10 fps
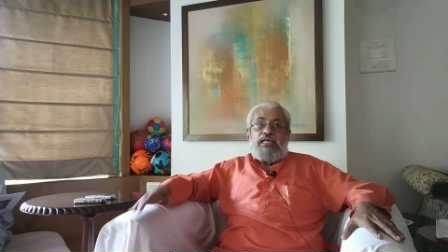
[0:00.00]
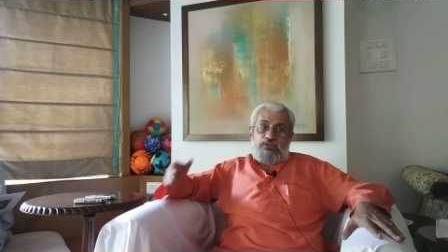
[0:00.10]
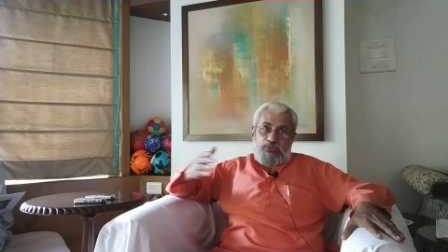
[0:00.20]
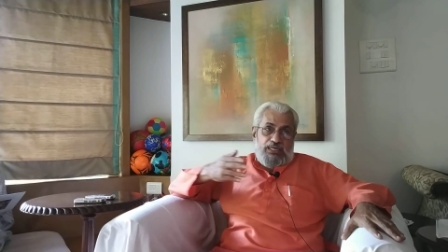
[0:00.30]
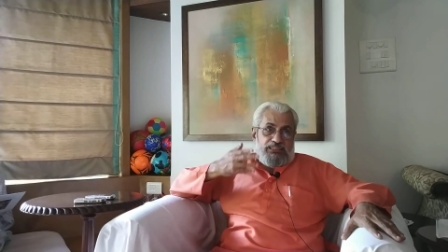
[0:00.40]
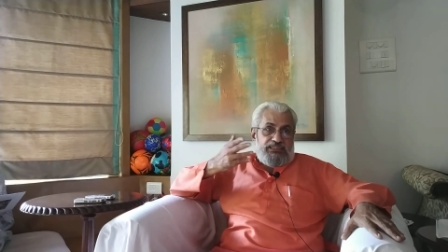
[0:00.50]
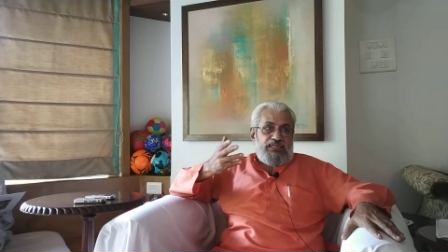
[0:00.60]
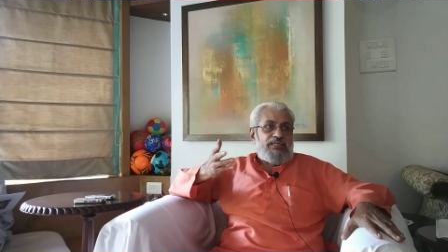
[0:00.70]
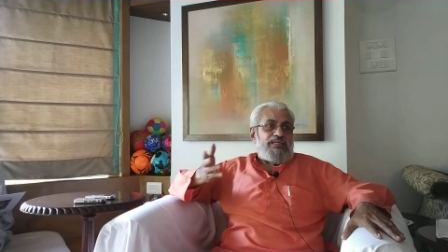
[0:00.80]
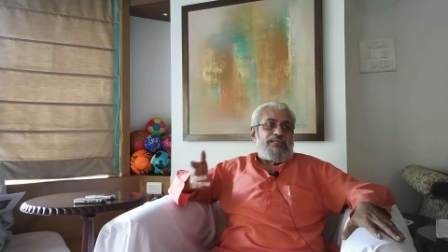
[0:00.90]
You can say,
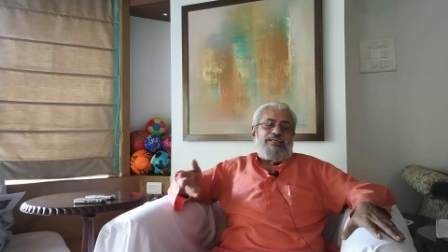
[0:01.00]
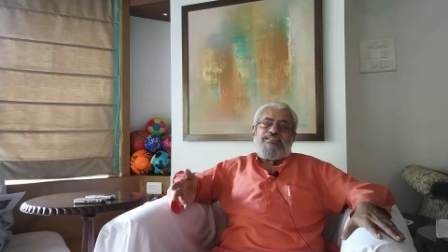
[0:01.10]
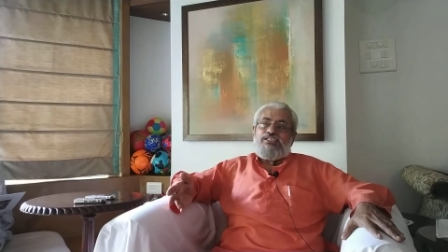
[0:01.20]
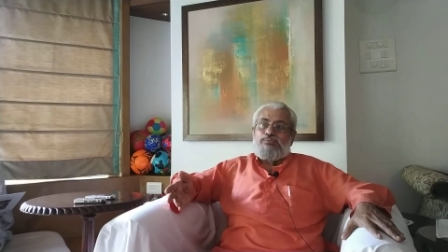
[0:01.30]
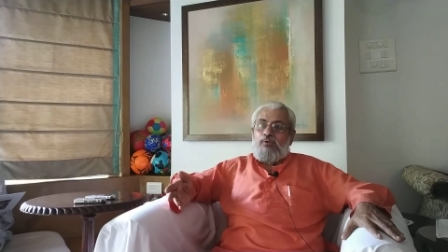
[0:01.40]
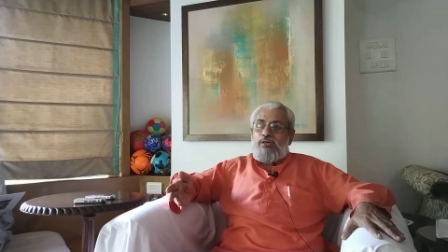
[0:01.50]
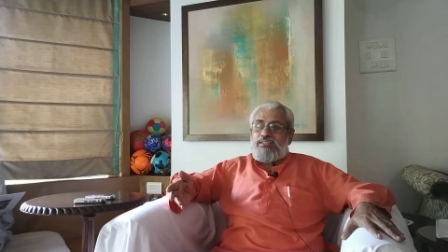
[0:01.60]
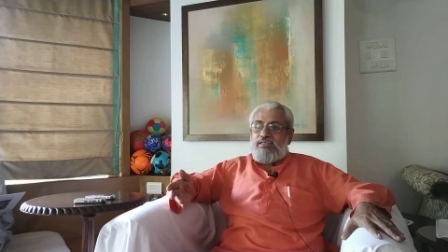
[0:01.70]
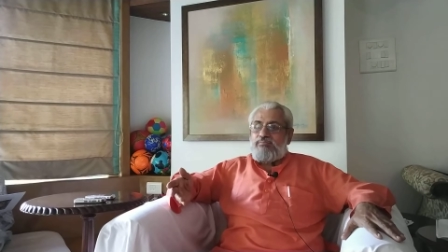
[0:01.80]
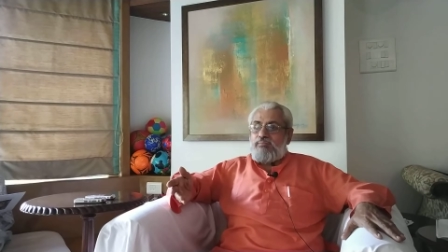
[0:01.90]
it's a small
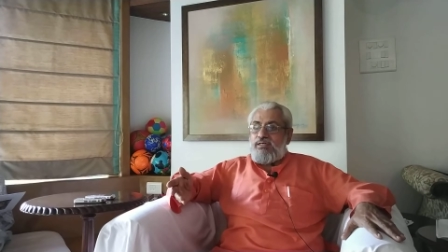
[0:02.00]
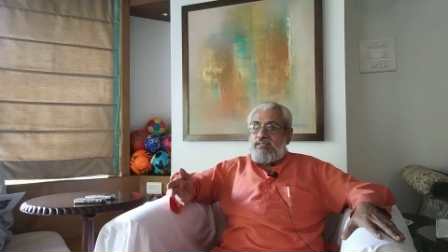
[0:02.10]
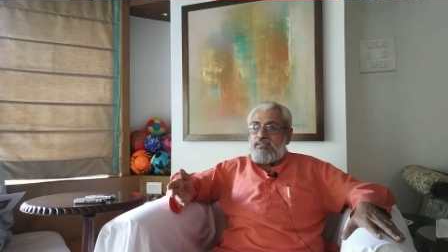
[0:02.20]
thing, Baba.